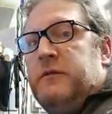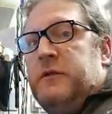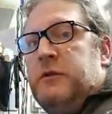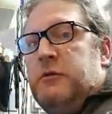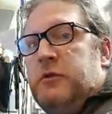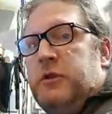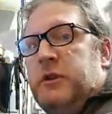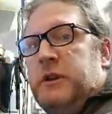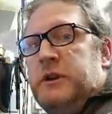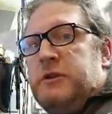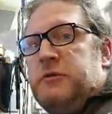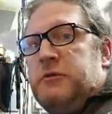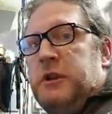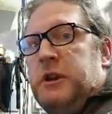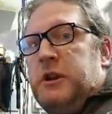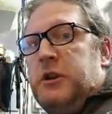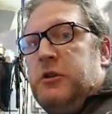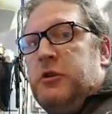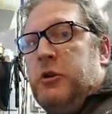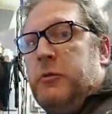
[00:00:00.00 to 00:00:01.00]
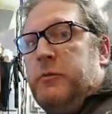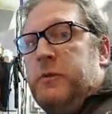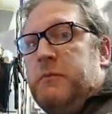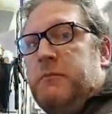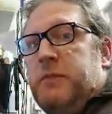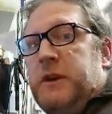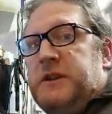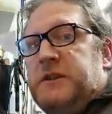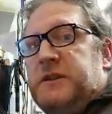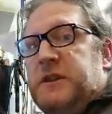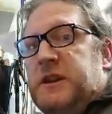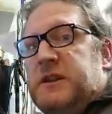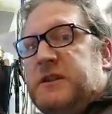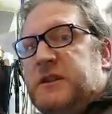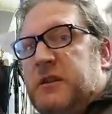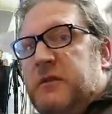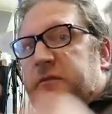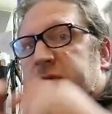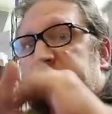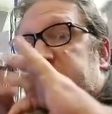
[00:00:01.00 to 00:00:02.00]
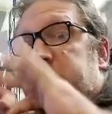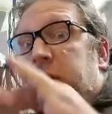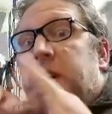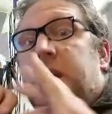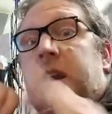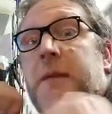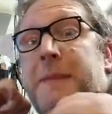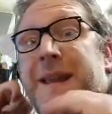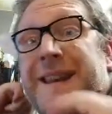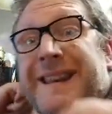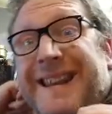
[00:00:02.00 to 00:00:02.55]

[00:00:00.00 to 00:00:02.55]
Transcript: you could literally copy and paste it yourself and slightly amend